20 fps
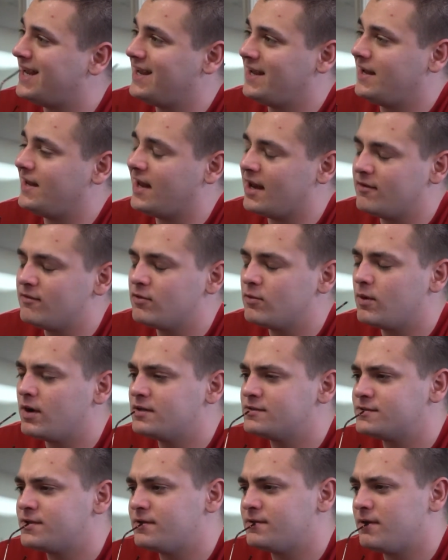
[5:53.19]
he never
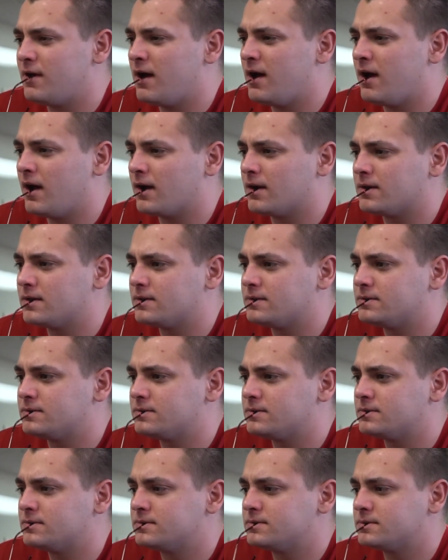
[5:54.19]
wants to talk.
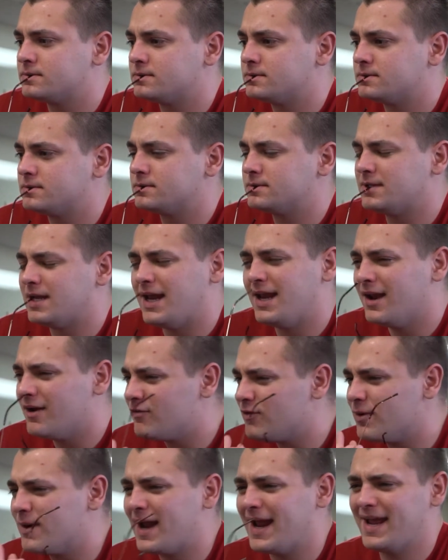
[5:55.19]
He never
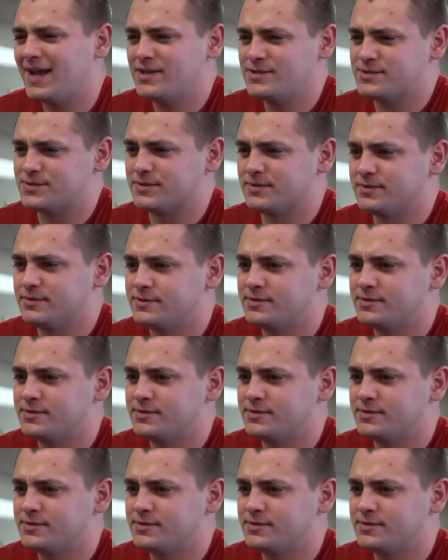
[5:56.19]
answers.